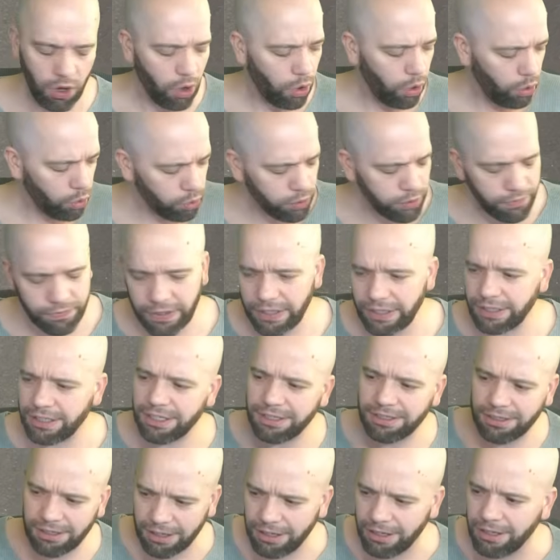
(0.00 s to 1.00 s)
All of this
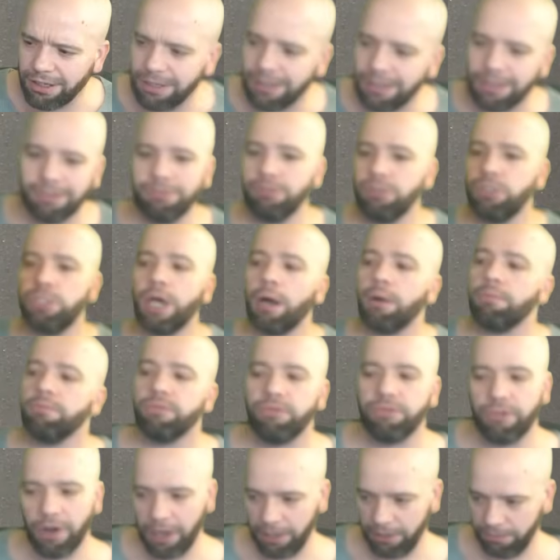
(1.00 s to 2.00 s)
is dumb
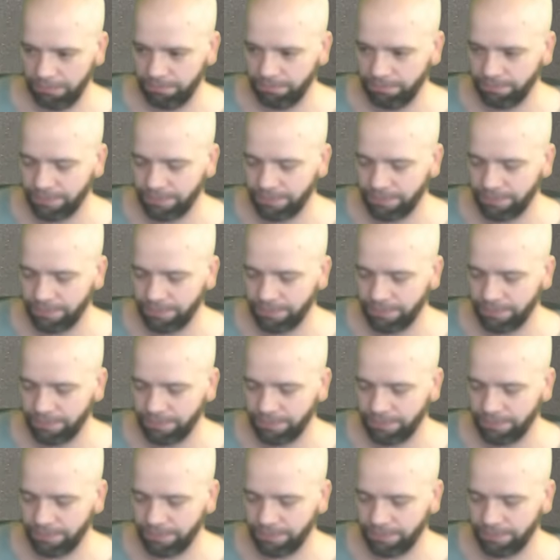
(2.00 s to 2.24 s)
fun.